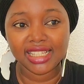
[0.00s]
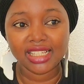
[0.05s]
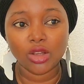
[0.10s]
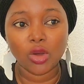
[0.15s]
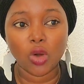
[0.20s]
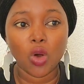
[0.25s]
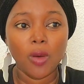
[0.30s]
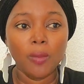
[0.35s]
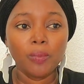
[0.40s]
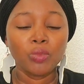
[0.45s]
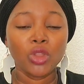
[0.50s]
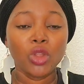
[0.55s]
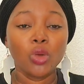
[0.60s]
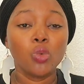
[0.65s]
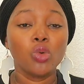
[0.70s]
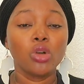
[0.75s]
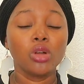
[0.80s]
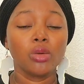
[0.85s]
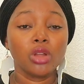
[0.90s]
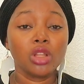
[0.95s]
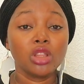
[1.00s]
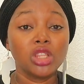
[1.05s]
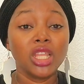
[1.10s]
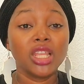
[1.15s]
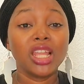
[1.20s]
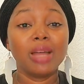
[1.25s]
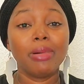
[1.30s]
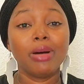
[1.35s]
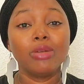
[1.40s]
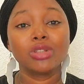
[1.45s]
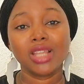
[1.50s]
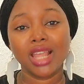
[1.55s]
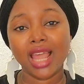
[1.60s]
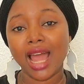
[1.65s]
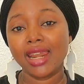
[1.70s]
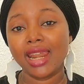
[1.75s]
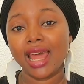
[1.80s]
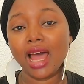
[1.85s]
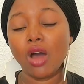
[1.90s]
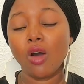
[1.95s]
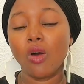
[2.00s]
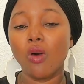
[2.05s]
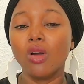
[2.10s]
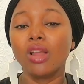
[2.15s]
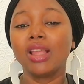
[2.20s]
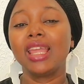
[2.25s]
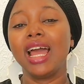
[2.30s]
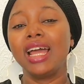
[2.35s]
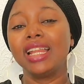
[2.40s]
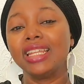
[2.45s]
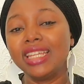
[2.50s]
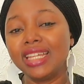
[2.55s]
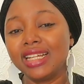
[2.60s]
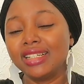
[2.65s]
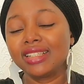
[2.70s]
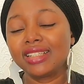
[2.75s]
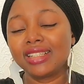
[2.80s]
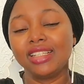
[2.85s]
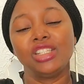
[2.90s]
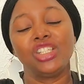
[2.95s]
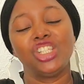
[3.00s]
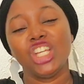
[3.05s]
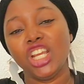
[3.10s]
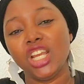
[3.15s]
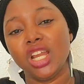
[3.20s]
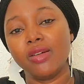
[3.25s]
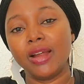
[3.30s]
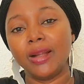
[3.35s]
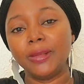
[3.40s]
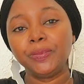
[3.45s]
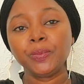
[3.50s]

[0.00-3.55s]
to see that the most remote villages in